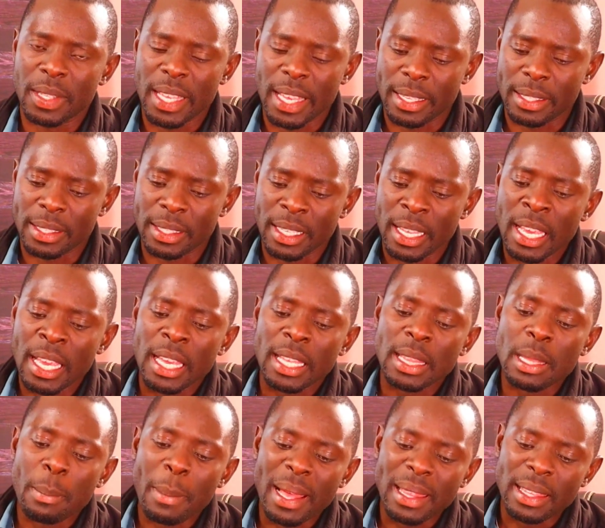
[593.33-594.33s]
Yes.
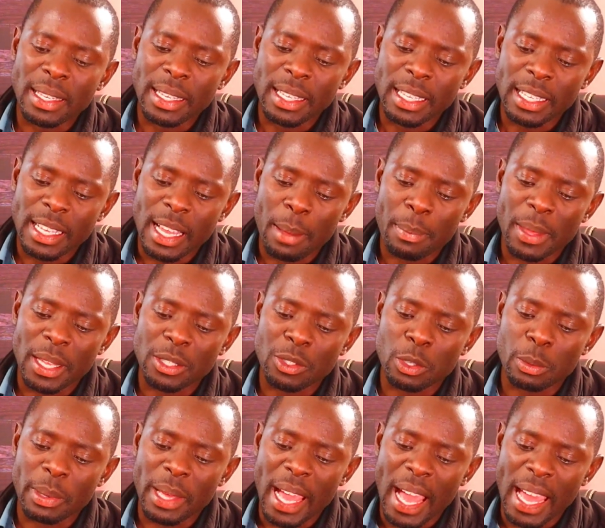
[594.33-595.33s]
The monthly income
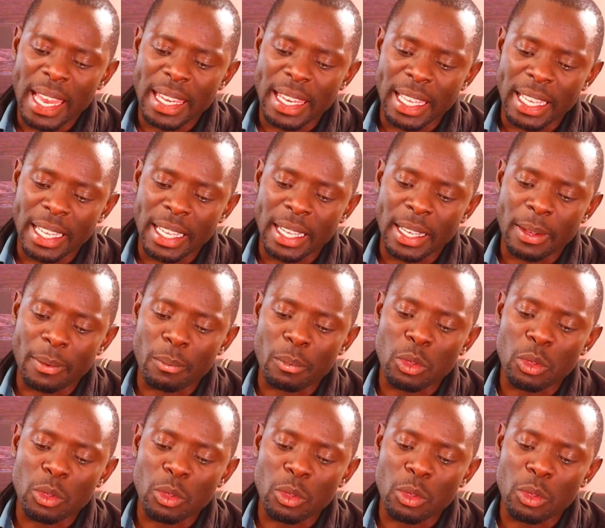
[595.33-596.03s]
that you'll be earning,